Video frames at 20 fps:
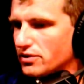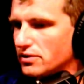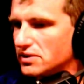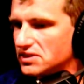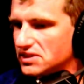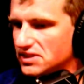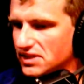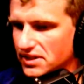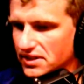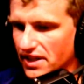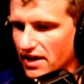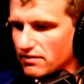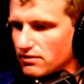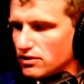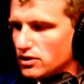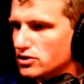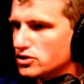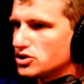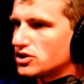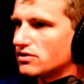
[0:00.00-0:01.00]
through and seeing the
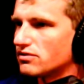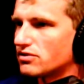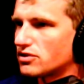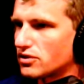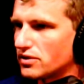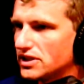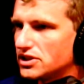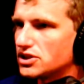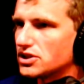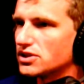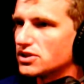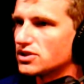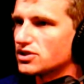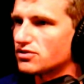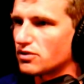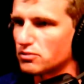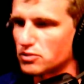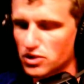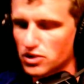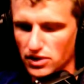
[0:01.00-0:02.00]
evolution of creatures
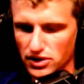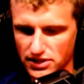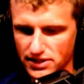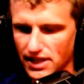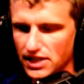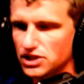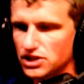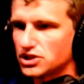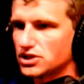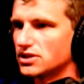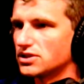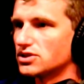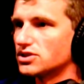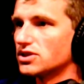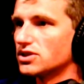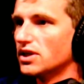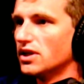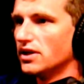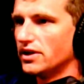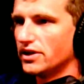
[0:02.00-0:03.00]
from crustaceans,